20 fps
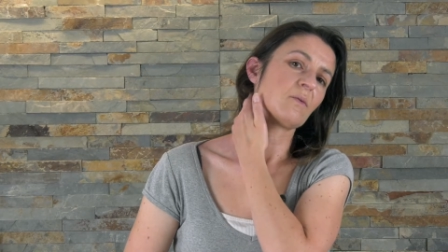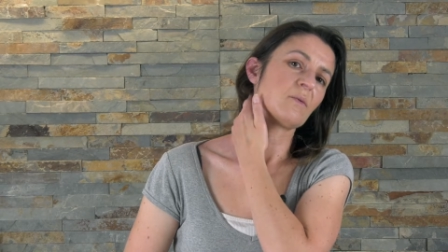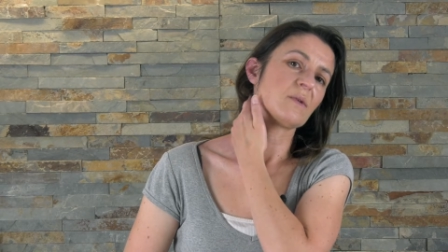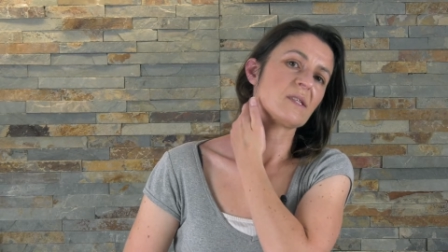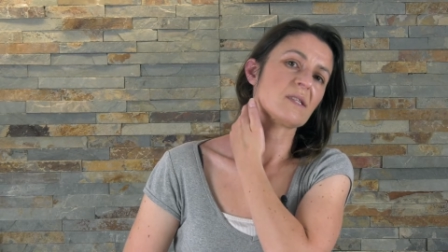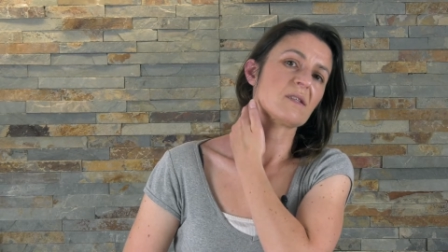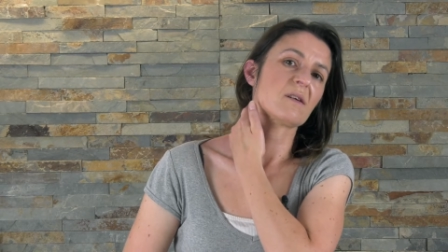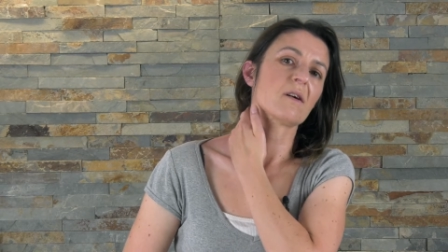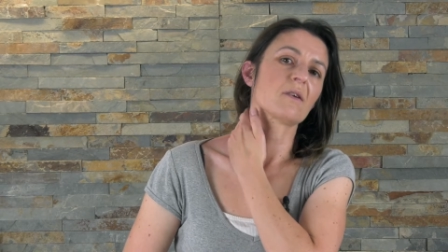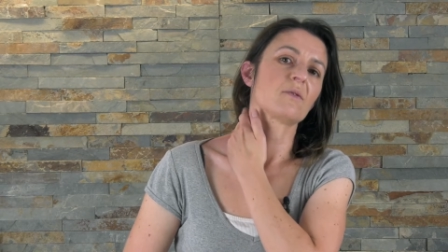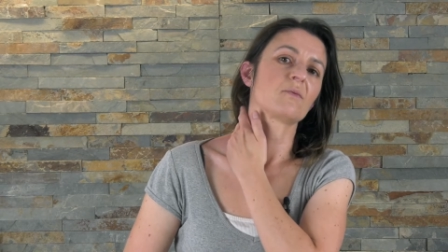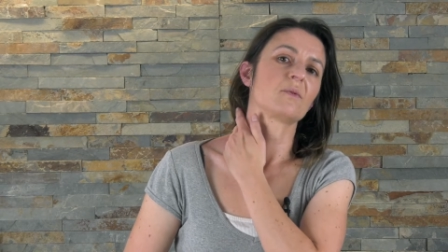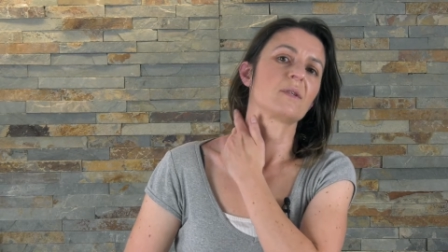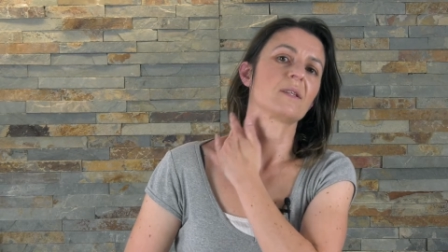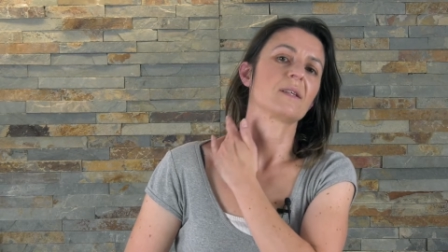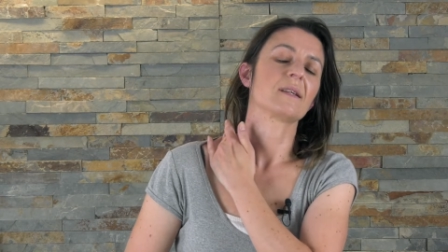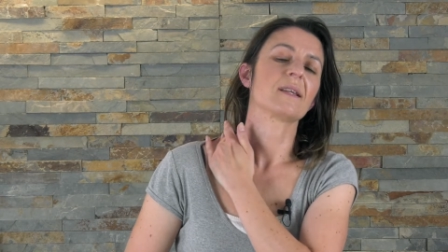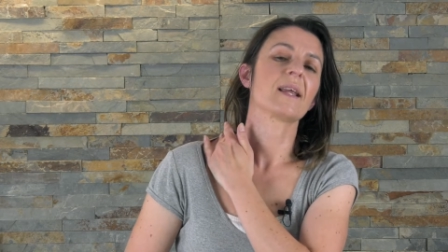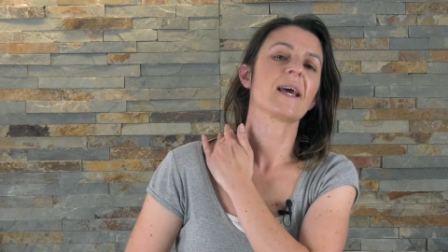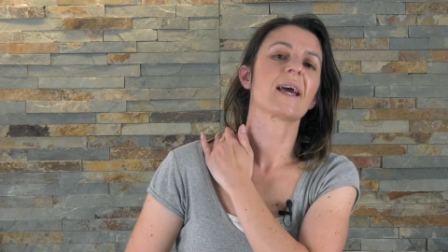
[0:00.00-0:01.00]
we start with
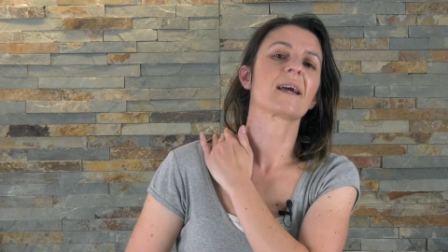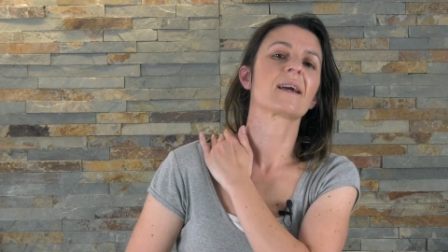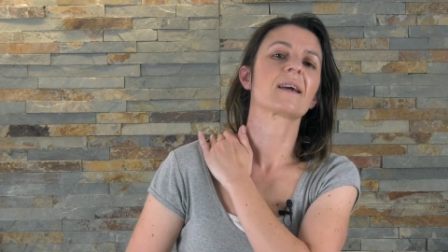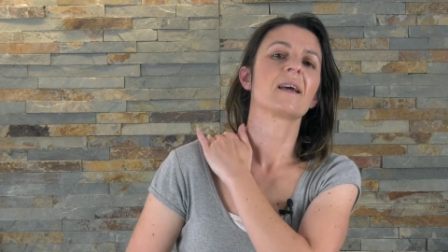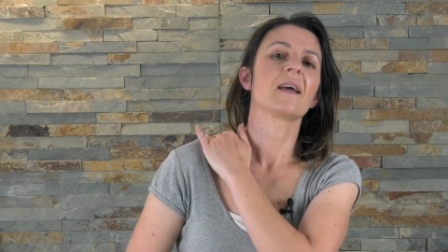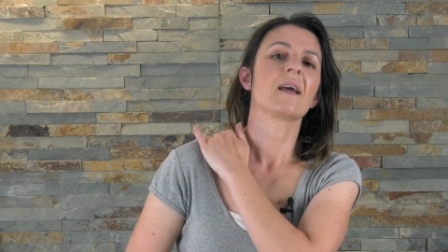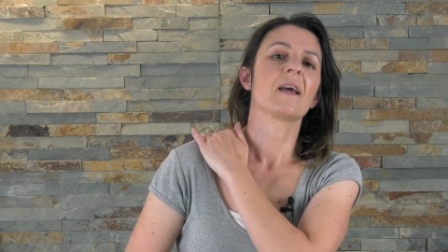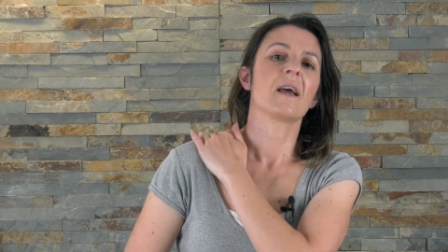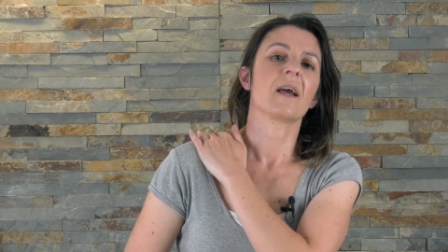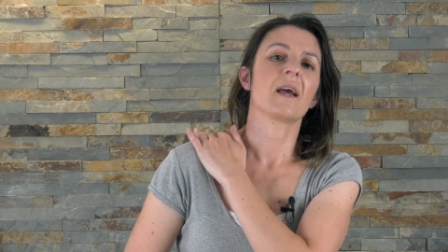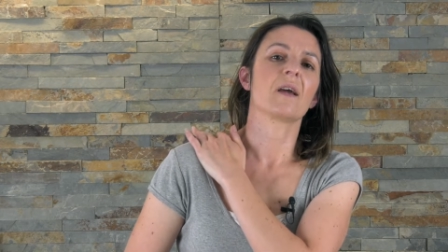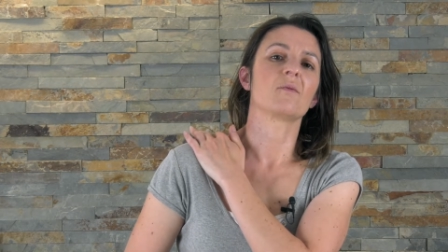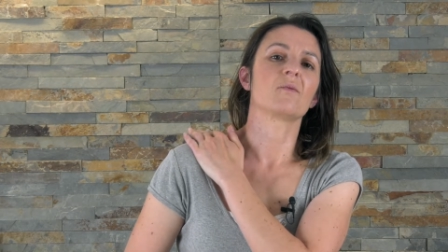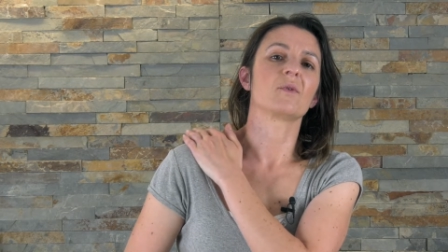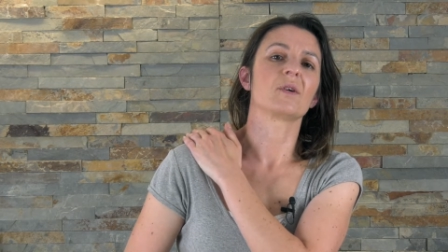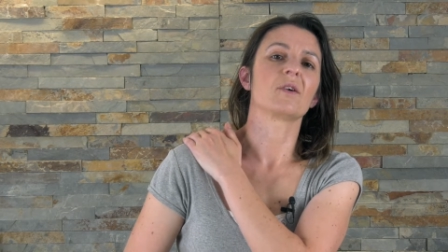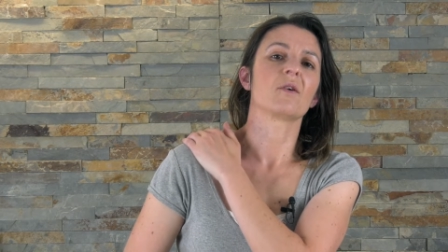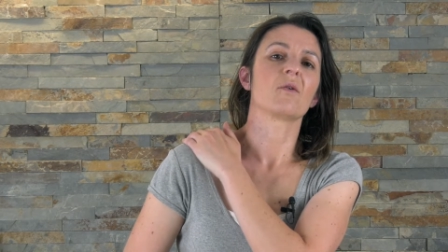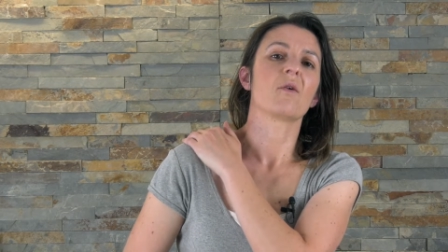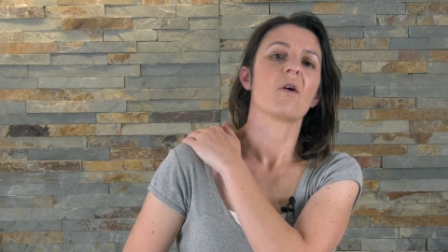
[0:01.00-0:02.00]
the neck and
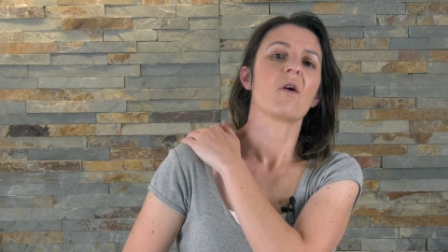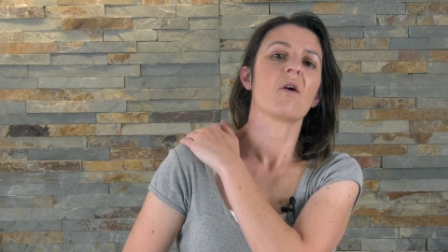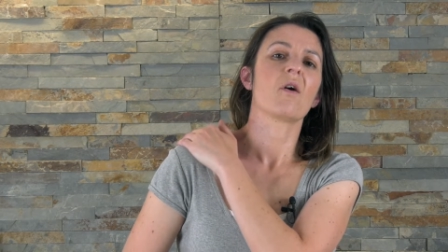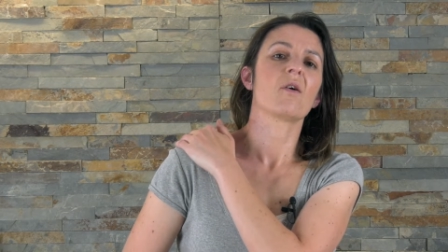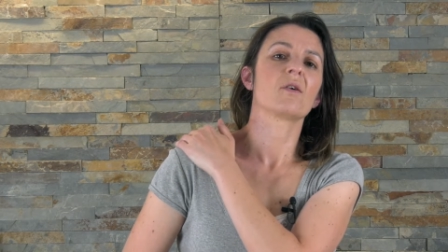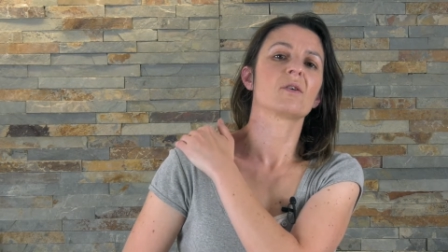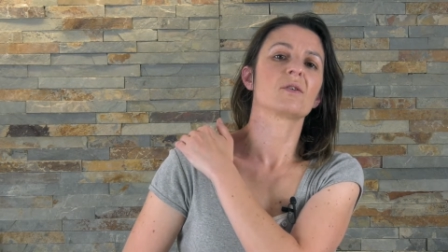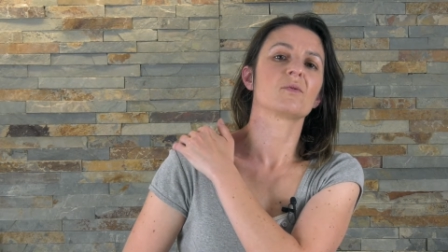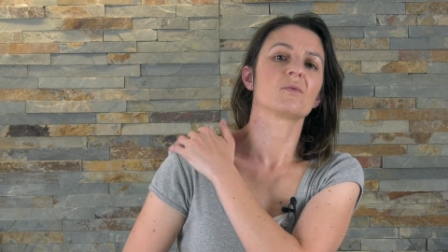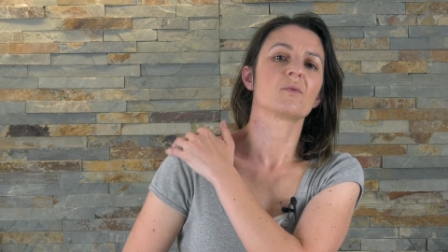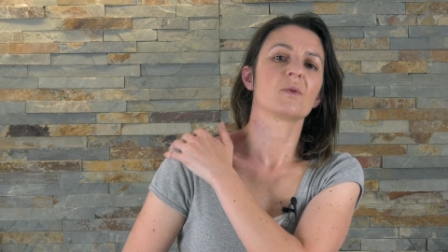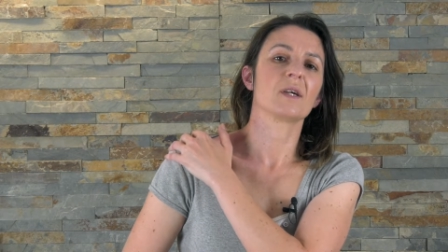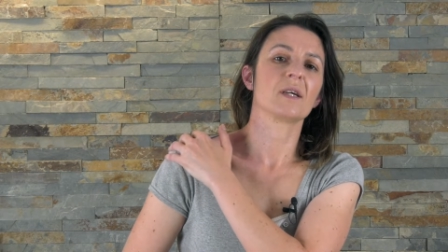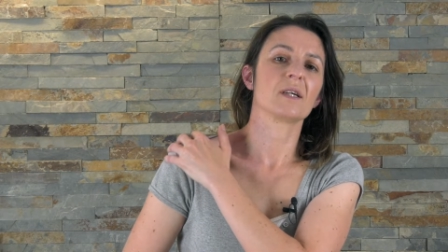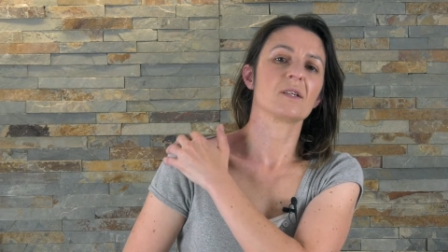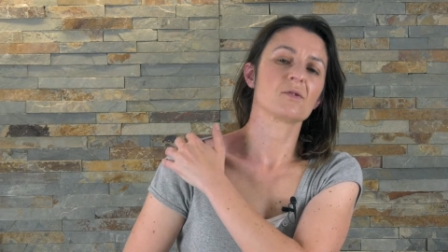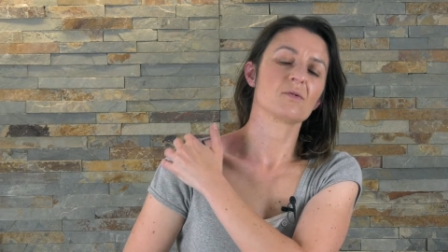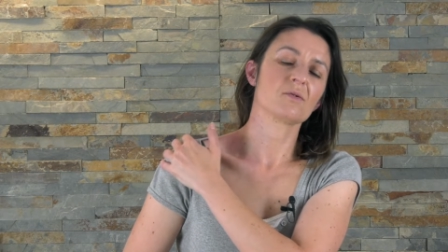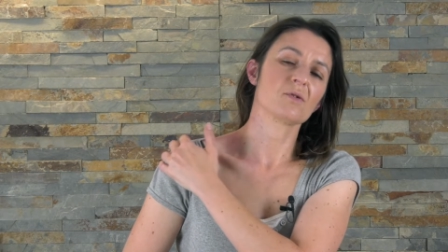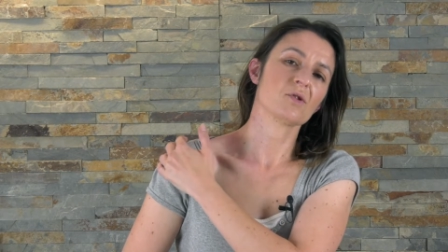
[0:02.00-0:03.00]
we go all the
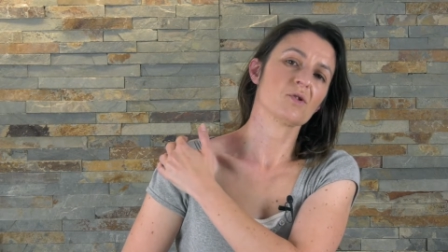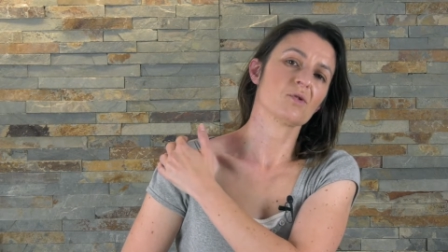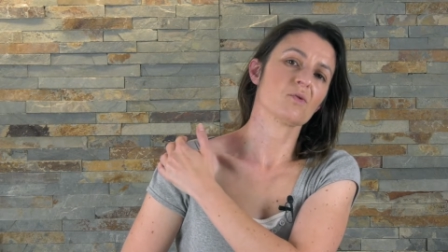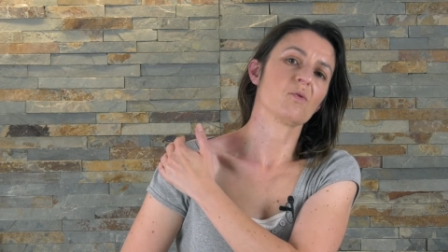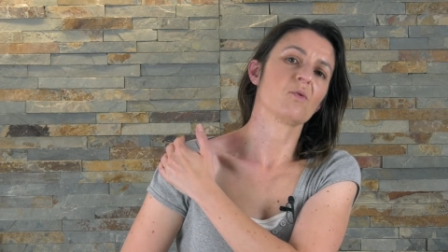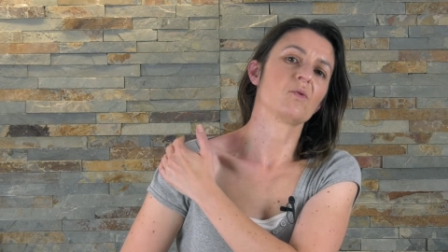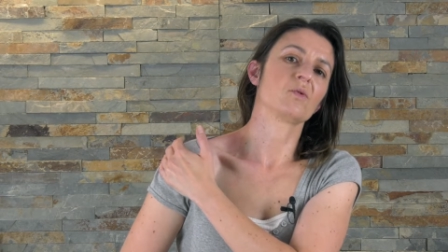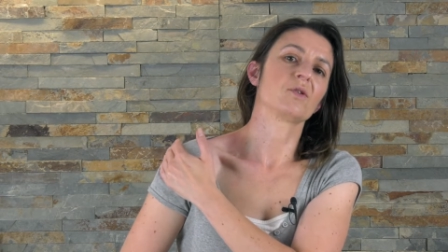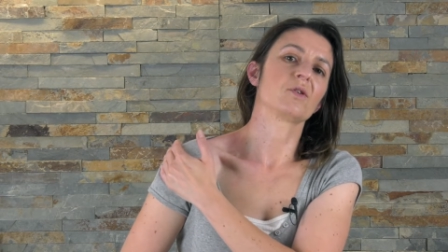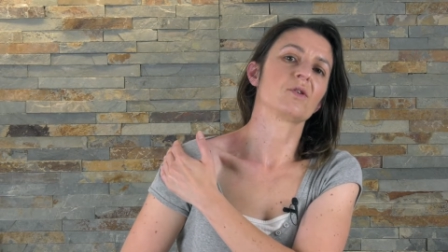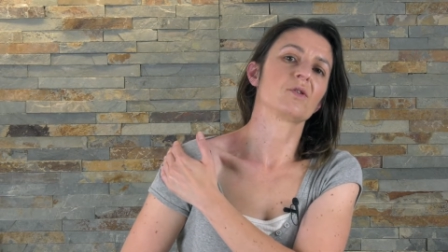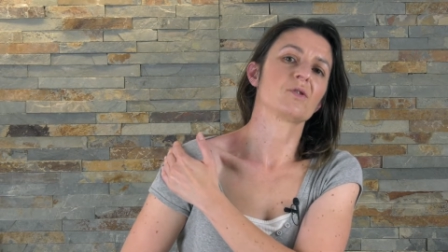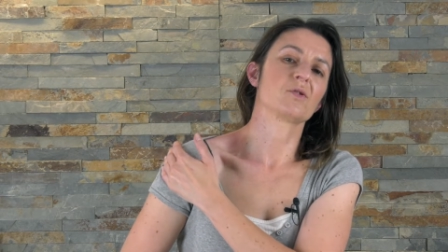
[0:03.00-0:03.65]
way to the shoulder,